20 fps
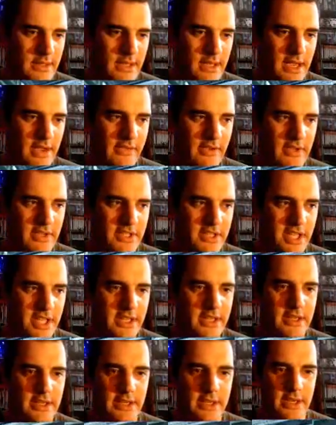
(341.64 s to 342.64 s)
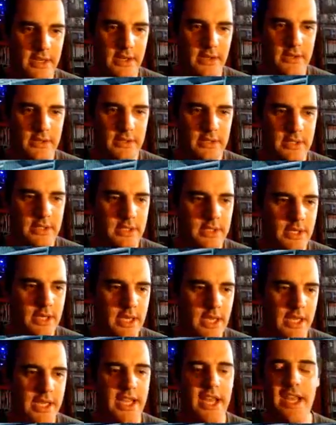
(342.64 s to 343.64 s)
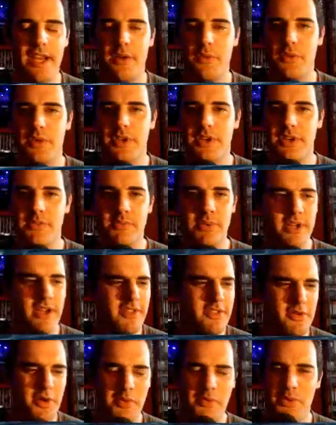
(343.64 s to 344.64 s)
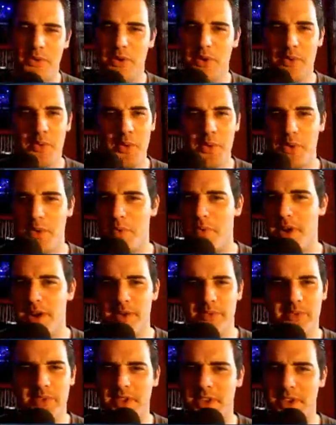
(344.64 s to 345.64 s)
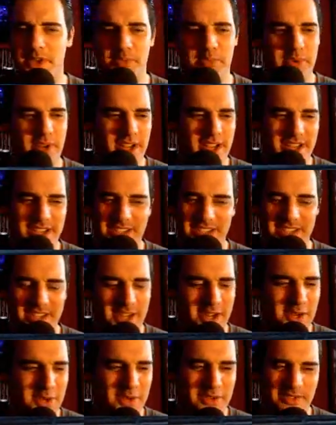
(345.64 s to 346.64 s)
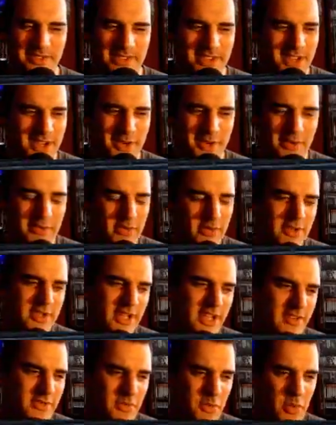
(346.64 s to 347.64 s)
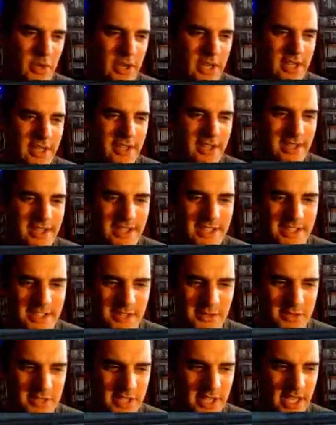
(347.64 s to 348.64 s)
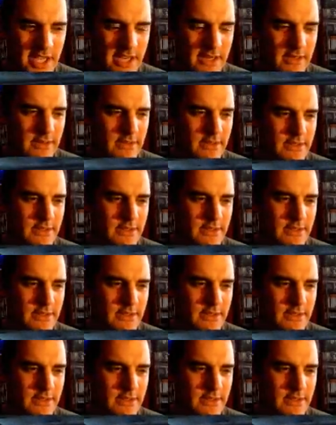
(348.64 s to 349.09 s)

having a second go. Again, I wanted to complete. I thought I'm not going to walk away with a 3rd place. No, I've got to have a win. Sort it out.